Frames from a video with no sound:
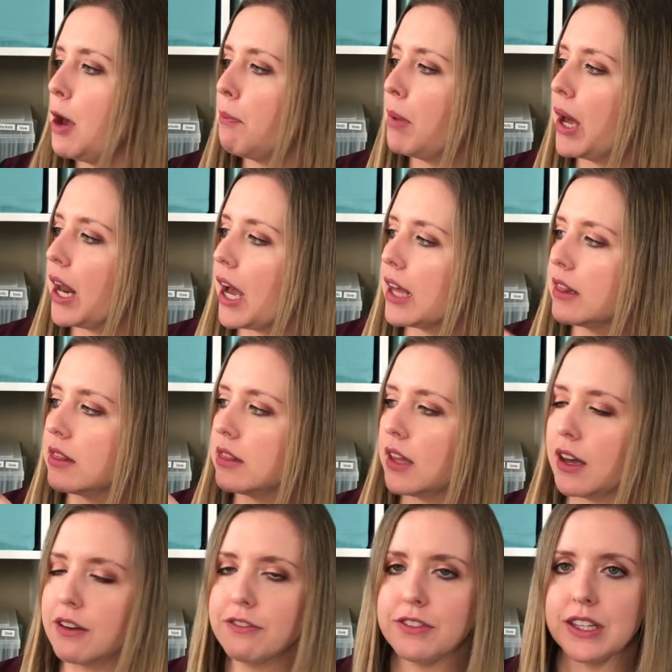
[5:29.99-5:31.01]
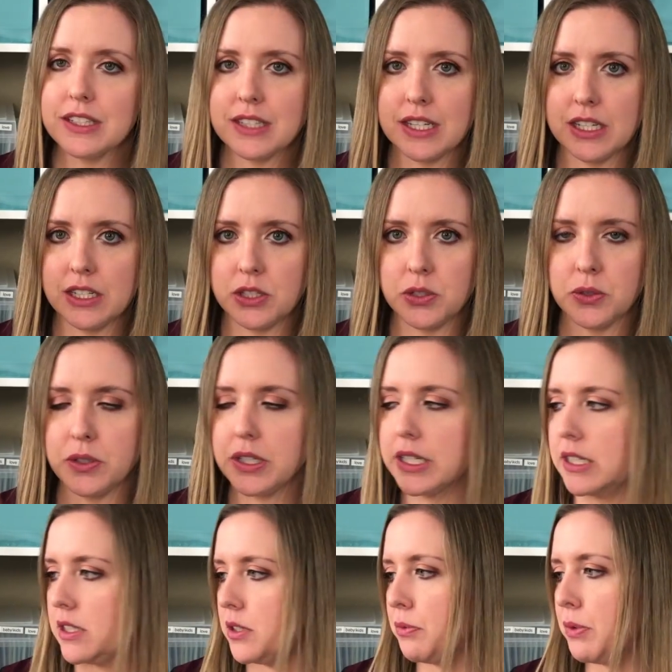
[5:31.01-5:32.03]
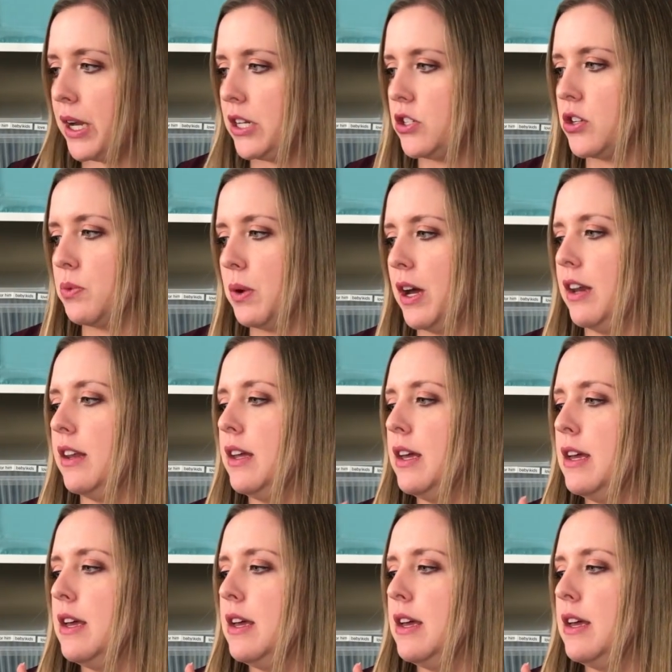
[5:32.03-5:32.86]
But I love this heat tool. It's the Ranger one.